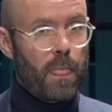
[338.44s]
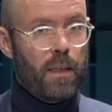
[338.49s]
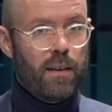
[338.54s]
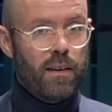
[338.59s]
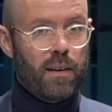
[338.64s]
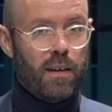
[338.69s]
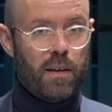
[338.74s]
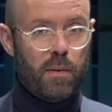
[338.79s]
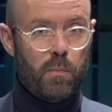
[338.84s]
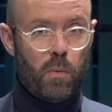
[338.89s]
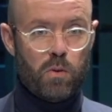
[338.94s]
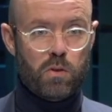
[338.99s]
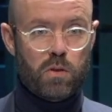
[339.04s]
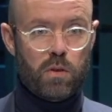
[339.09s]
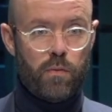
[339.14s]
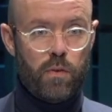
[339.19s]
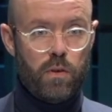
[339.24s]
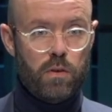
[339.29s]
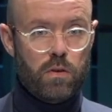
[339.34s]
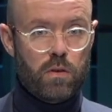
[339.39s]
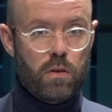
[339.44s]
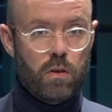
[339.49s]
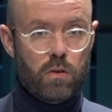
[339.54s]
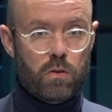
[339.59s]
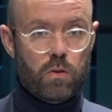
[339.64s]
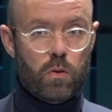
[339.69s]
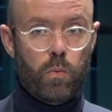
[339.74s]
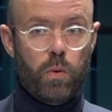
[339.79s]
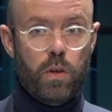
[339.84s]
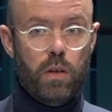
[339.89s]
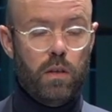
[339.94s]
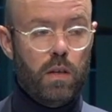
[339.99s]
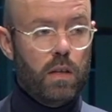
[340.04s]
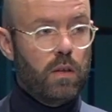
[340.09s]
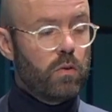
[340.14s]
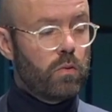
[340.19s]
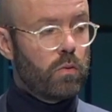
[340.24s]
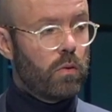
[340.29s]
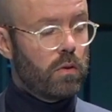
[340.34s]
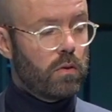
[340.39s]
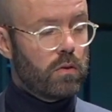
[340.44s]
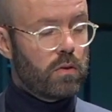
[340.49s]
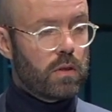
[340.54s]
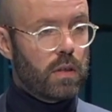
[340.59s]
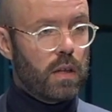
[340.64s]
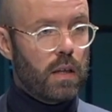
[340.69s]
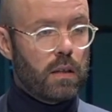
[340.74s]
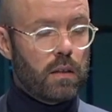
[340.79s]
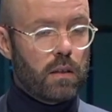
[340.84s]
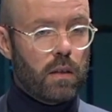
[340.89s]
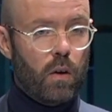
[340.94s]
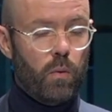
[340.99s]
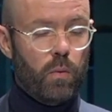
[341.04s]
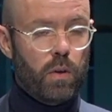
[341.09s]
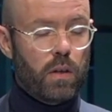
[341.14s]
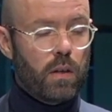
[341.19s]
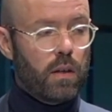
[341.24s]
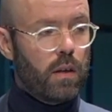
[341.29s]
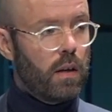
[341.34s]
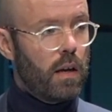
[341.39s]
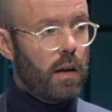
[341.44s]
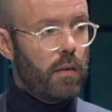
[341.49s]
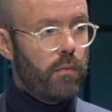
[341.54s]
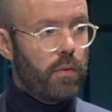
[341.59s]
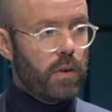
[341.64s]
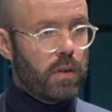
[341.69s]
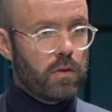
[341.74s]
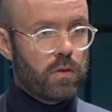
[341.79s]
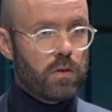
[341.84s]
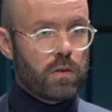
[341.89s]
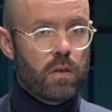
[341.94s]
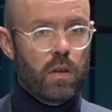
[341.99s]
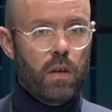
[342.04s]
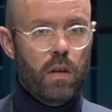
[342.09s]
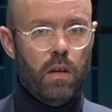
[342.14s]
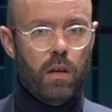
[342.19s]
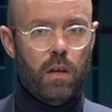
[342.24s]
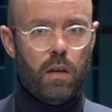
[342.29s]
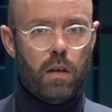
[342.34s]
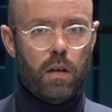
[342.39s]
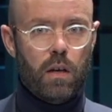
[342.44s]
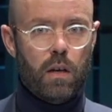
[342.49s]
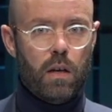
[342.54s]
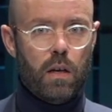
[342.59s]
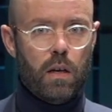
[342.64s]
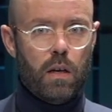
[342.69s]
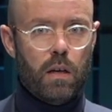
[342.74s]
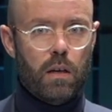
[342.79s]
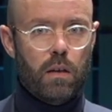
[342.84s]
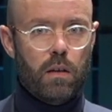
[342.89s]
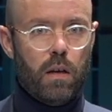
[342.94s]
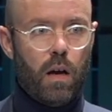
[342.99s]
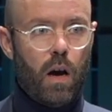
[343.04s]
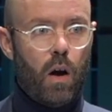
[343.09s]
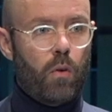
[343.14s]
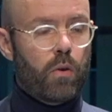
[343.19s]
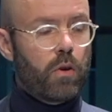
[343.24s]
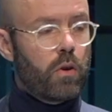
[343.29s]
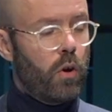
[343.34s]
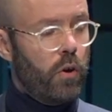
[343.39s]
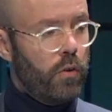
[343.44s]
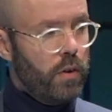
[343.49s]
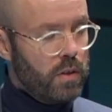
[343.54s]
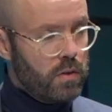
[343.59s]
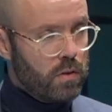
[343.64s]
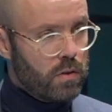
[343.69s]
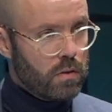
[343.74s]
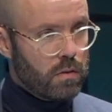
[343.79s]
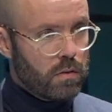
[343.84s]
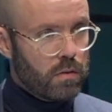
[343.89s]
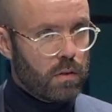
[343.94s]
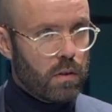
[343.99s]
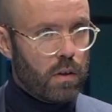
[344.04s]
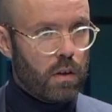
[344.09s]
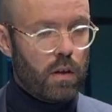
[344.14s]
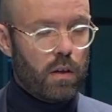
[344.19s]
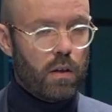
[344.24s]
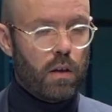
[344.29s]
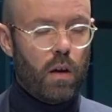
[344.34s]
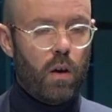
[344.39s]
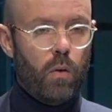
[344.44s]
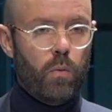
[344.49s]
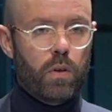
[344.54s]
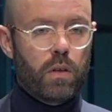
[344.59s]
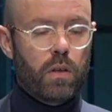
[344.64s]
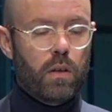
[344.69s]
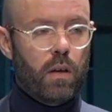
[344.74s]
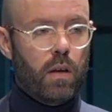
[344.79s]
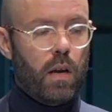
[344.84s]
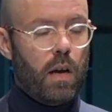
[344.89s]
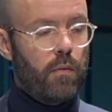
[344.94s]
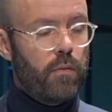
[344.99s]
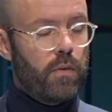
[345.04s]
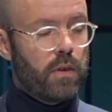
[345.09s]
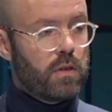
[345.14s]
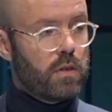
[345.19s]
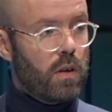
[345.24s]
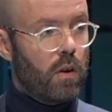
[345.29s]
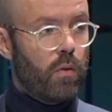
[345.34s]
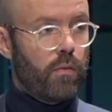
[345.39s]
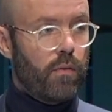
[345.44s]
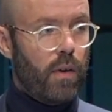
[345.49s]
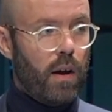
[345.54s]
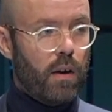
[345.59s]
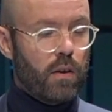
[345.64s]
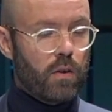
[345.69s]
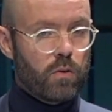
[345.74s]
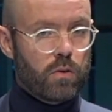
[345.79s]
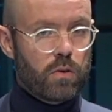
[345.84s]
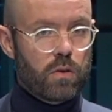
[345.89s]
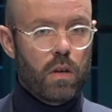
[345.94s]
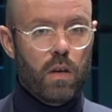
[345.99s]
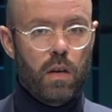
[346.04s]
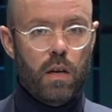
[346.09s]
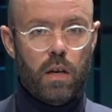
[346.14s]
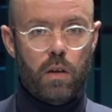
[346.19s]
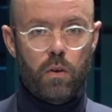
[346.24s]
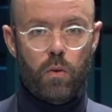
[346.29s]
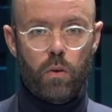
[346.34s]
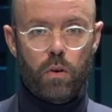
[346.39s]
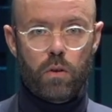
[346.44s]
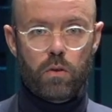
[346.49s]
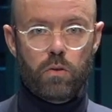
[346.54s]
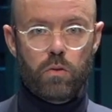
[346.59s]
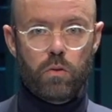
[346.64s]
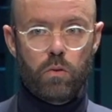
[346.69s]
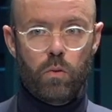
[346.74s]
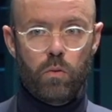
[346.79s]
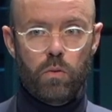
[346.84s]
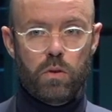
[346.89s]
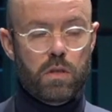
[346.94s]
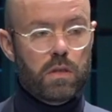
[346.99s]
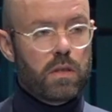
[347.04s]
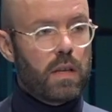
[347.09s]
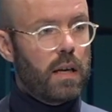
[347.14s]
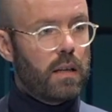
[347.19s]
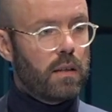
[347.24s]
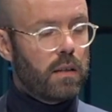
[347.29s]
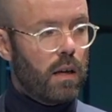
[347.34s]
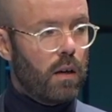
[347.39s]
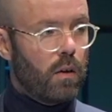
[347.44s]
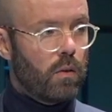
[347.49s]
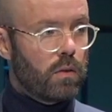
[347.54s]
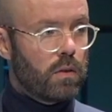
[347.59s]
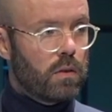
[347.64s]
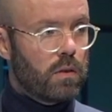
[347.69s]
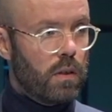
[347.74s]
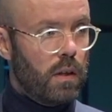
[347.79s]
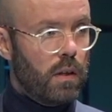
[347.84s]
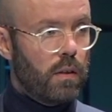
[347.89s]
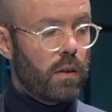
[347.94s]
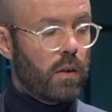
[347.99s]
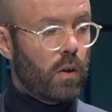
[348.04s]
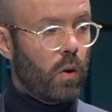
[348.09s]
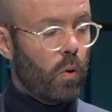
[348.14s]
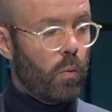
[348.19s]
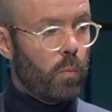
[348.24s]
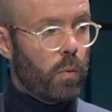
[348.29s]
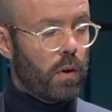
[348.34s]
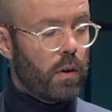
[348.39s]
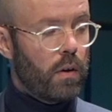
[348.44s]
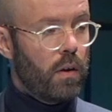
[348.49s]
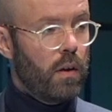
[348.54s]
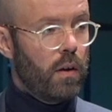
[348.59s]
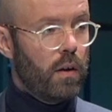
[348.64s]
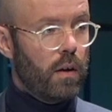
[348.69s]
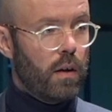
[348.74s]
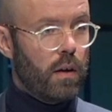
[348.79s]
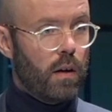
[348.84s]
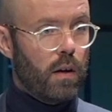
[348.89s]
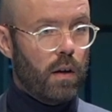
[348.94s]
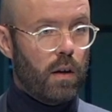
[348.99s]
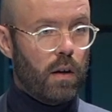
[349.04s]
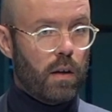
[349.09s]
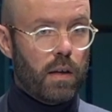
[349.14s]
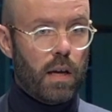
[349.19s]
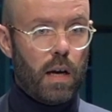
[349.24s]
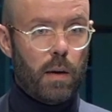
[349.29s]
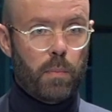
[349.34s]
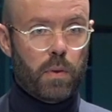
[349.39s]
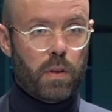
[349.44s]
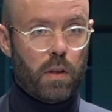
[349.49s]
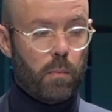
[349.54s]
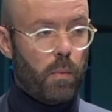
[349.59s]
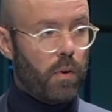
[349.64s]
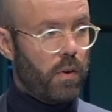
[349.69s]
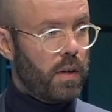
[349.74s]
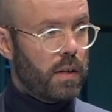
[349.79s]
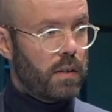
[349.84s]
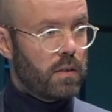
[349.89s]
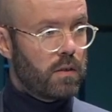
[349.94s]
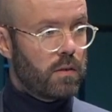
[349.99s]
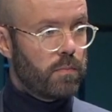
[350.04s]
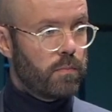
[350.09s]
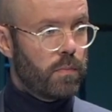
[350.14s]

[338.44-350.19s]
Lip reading: most of us, so we need to understand how we can leverage our courage and how we can leverage our values in order to stand out in the global capital markets.